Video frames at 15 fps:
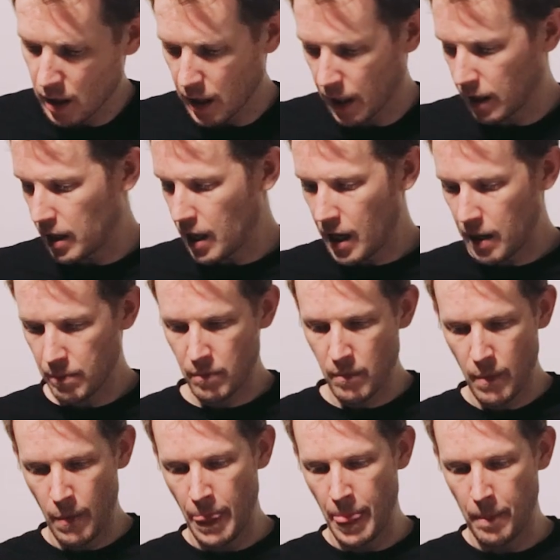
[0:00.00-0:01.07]
Like that.
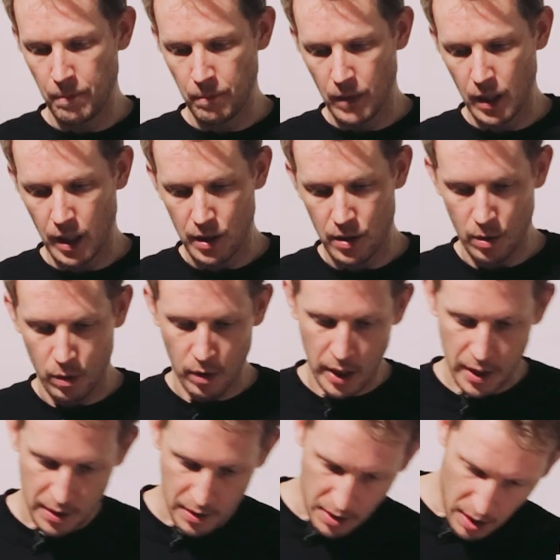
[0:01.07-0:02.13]
That's all
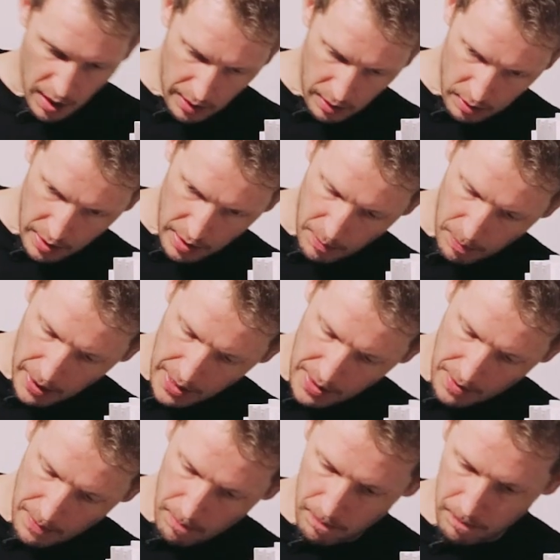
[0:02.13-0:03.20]
nice and tight, locked into
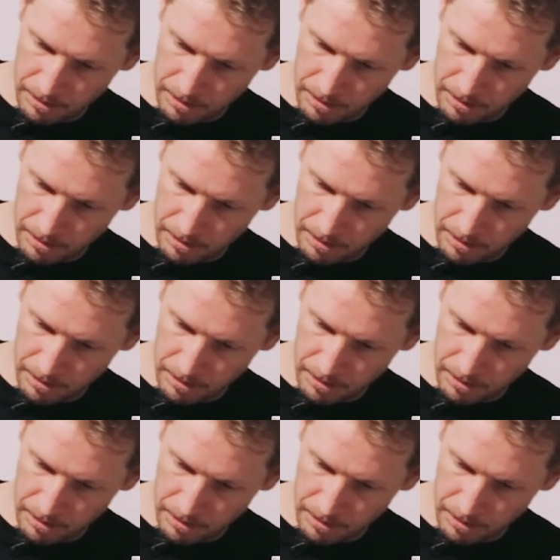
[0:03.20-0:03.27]
place.